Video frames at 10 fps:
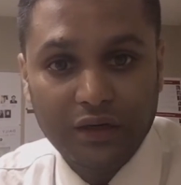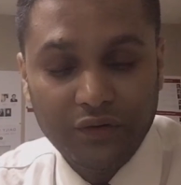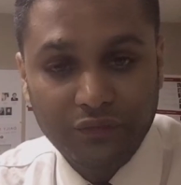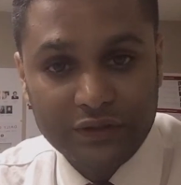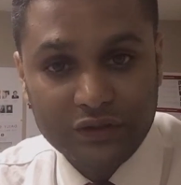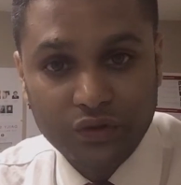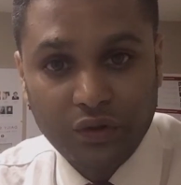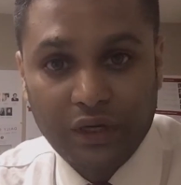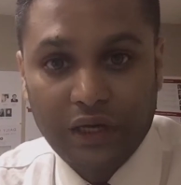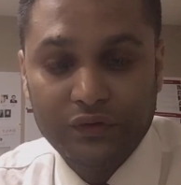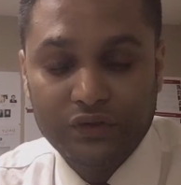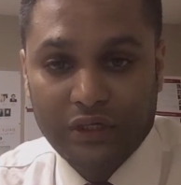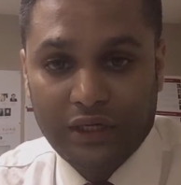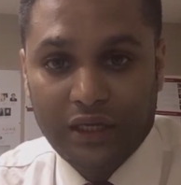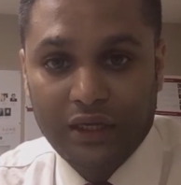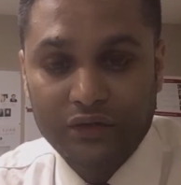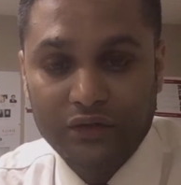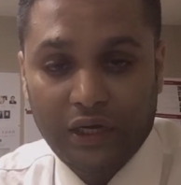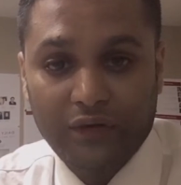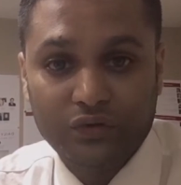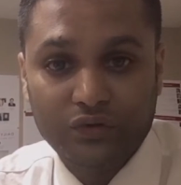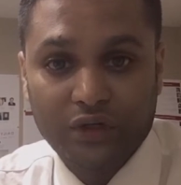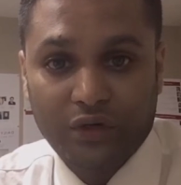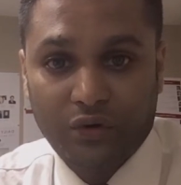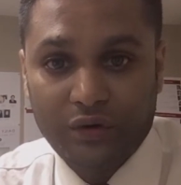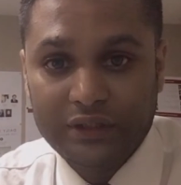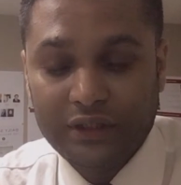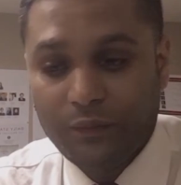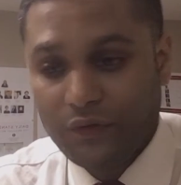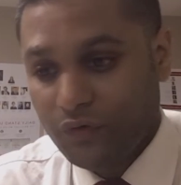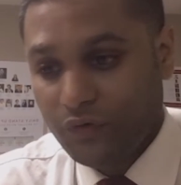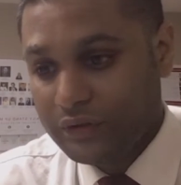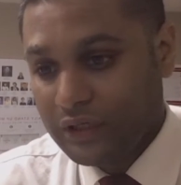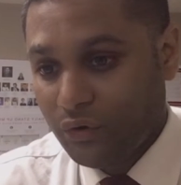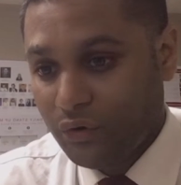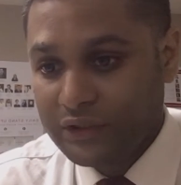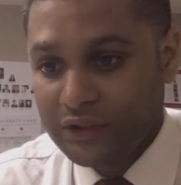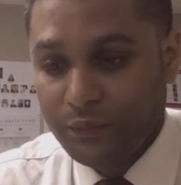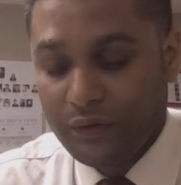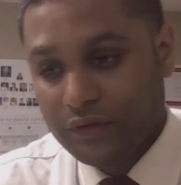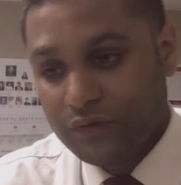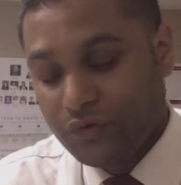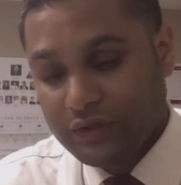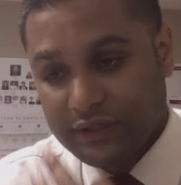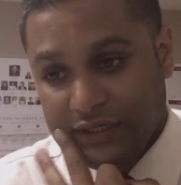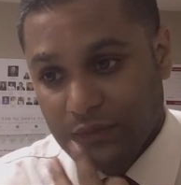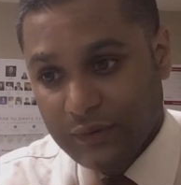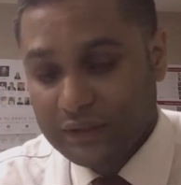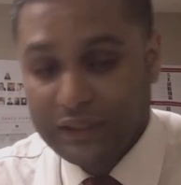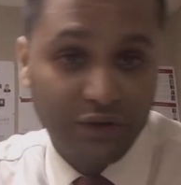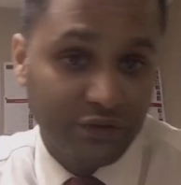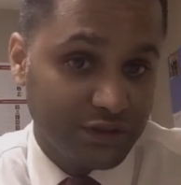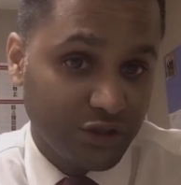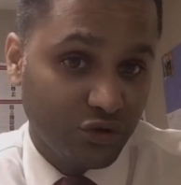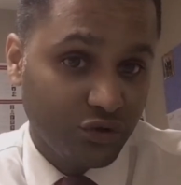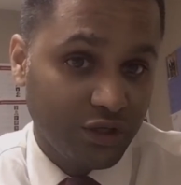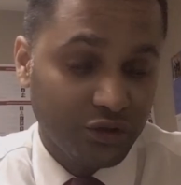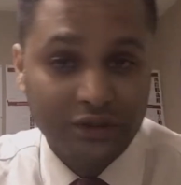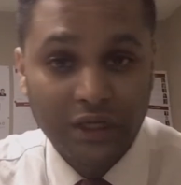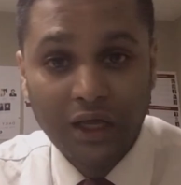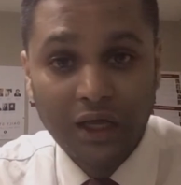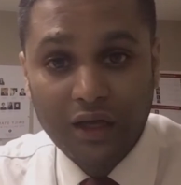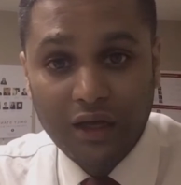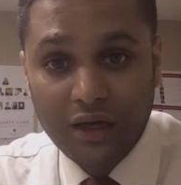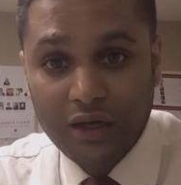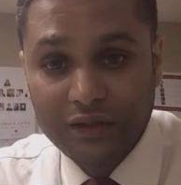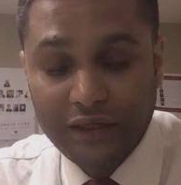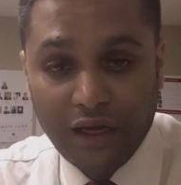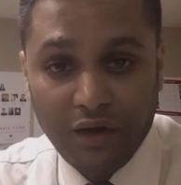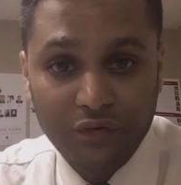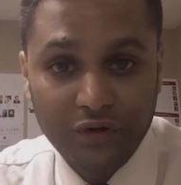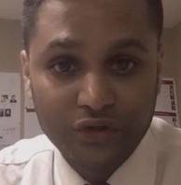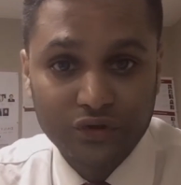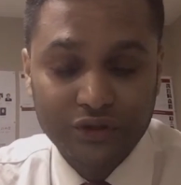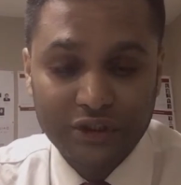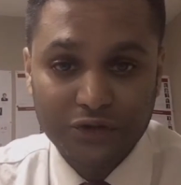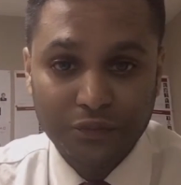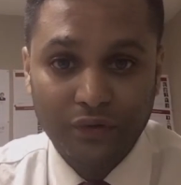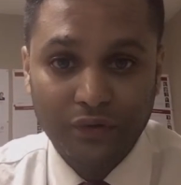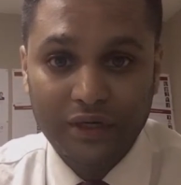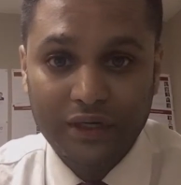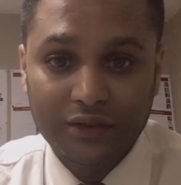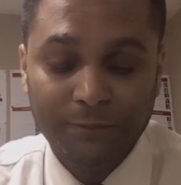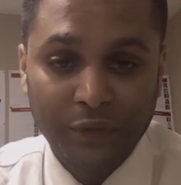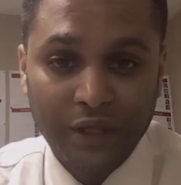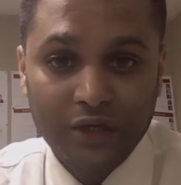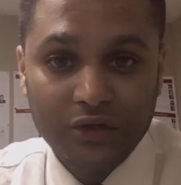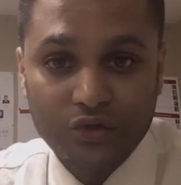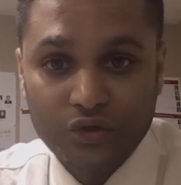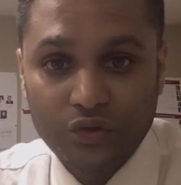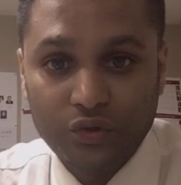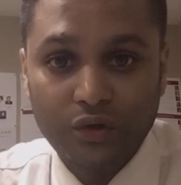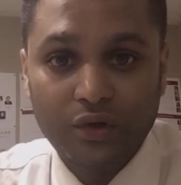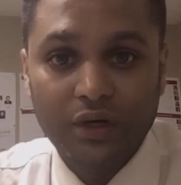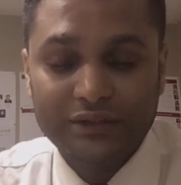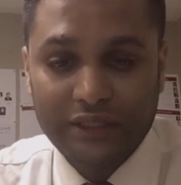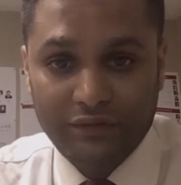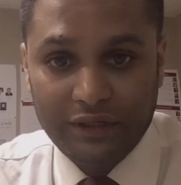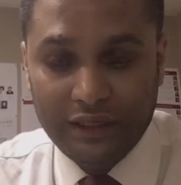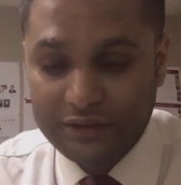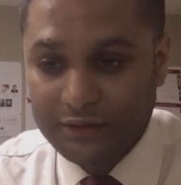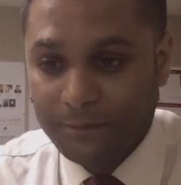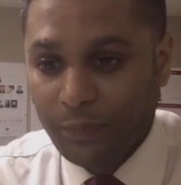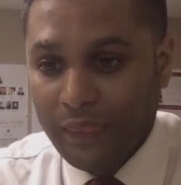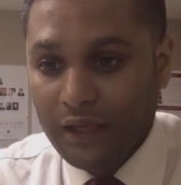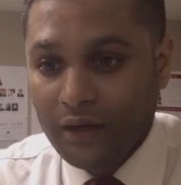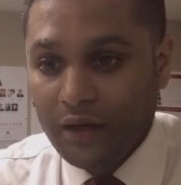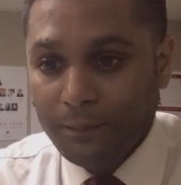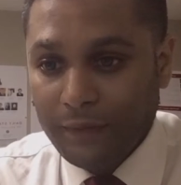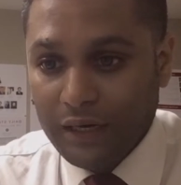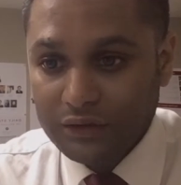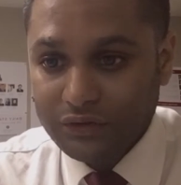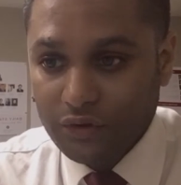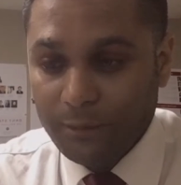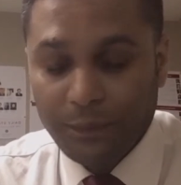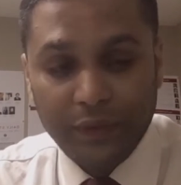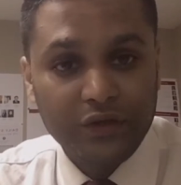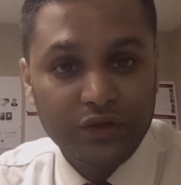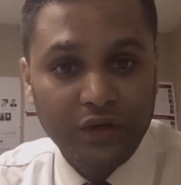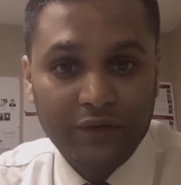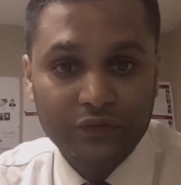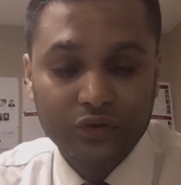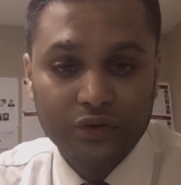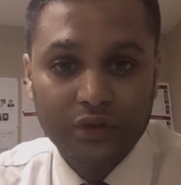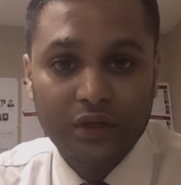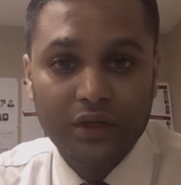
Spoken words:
once you arrive in China, you have to do the quarantine. Before, the quarantine period was 14 days, but now there's a good news. They have reduced this period to 7 days. Also, you have to